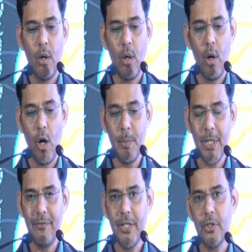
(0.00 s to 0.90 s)

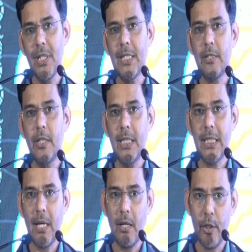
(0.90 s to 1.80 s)
Observational studies
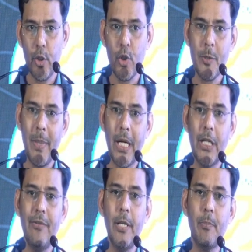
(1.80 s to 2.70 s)
are
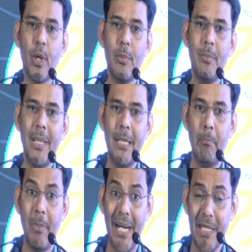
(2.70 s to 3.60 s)
retrospective and probably
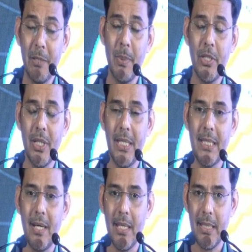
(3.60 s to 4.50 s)
better patients
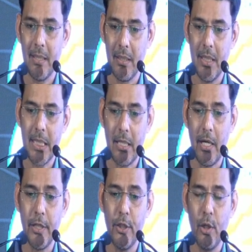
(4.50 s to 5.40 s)
are
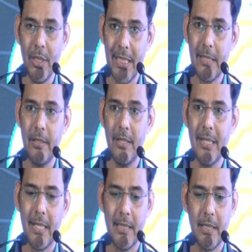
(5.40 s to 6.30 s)
started on statin
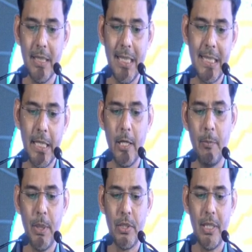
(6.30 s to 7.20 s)
rather than sicker
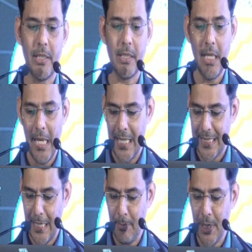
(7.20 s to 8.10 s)
patients.
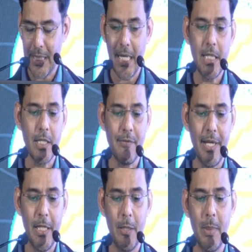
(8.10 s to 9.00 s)
Sample size is
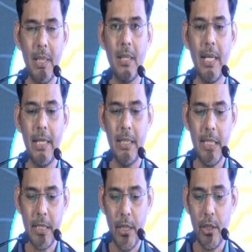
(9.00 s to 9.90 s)
variable and
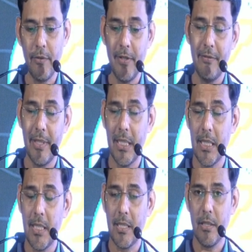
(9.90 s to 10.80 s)
state of liver
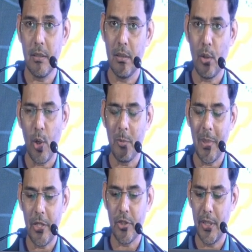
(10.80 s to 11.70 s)
disease is not
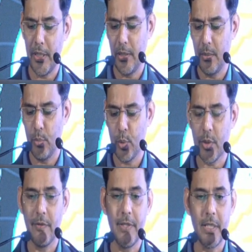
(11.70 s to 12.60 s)
mentioned in most
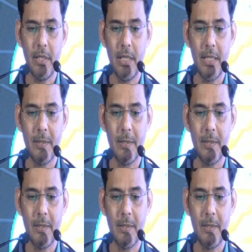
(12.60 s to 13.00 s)
of studies.